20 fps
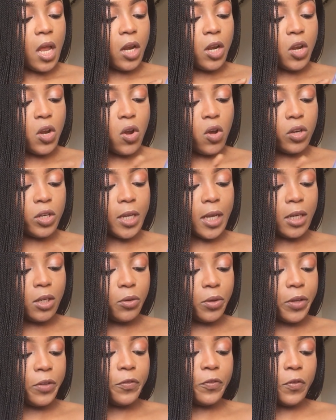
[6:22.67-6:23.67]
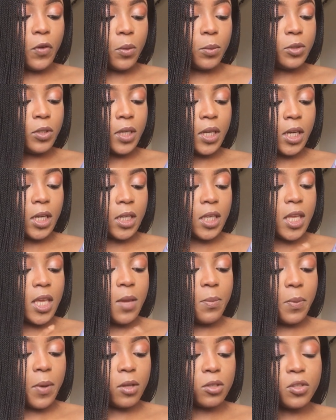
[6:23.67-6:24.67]
Non-yellowing formula,
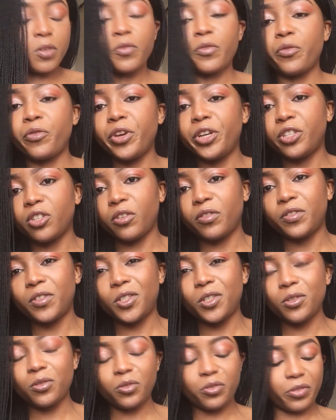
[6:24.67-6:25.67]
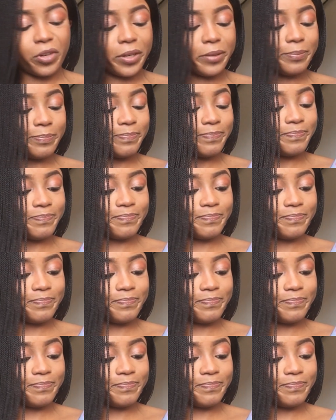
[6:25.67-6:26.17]
keep out of reach of children.